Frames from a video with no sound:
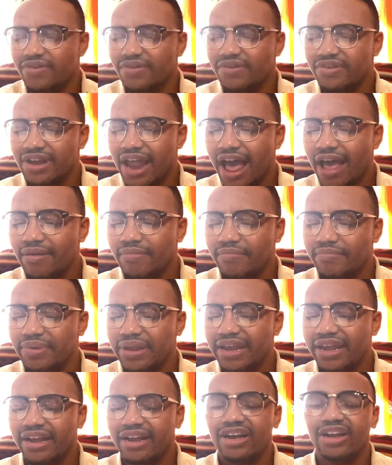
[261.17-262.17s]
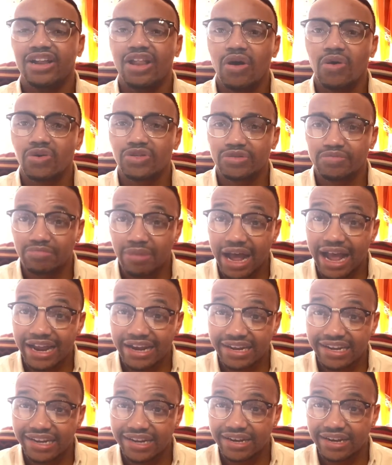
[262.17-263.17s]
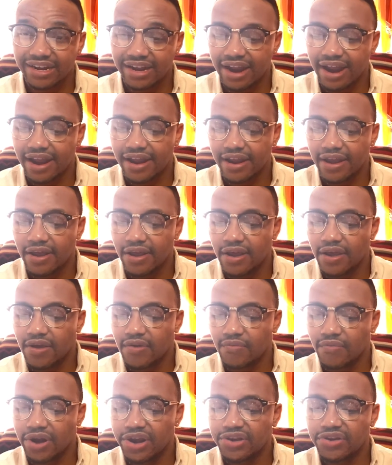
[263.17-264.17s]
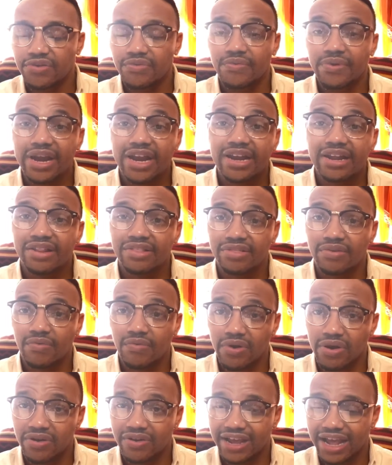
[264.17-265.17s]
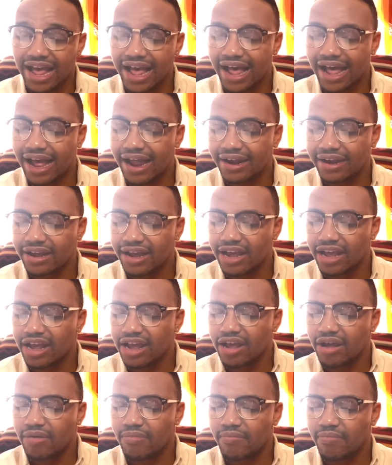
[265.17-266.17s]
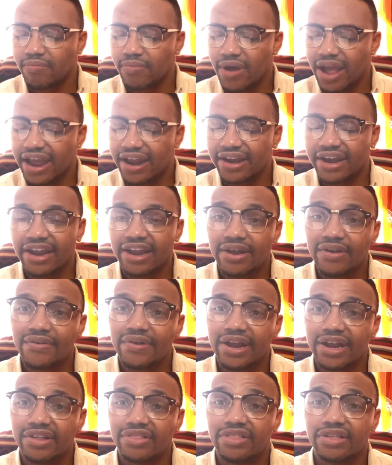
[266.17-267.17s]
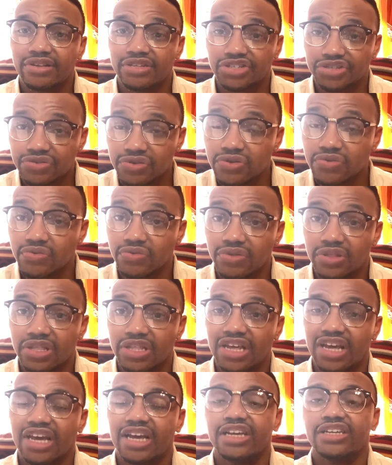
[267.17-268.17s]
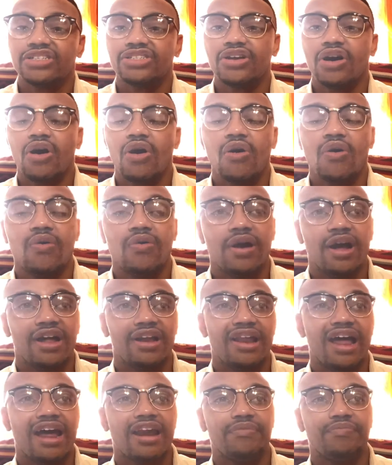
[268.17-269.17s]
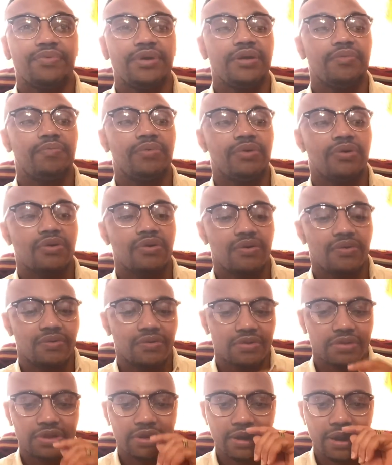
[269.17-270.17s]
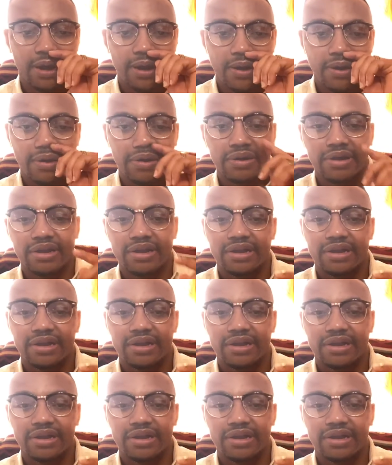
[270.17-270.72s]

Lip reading: Not being closed-minded when you're reading the Word of God and hearing the truth. So a lot of people, you know,